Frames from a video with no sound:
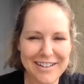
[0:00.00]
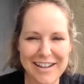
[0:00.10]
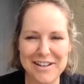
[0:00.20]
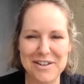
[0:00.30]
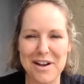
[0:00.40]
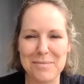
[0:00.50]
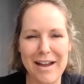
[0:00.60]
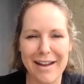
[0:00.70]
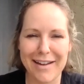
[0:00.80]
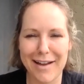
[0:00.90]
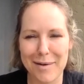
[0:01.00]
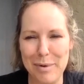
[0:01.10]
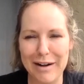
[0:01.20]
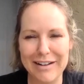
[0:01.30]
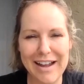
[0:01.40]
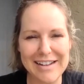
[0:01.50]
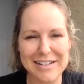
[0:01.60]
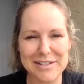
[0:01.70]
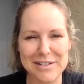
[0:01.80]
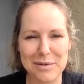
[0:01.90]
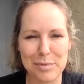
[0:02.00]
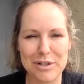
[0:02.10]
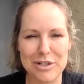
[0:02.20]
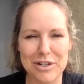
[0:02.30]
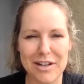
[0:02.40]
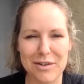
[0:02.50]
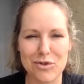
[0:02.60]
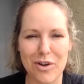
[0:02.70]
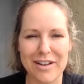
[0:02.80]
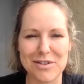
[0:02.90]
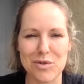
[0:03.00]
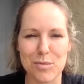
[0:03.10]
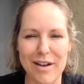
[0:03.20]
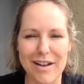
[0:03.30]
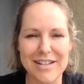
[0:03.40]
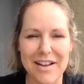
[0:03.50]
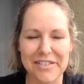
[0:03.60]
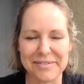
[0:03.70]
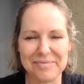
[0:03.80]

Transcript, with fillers: Sitting on my uh, podcast, I so appreciate you joining Zoom Around Town.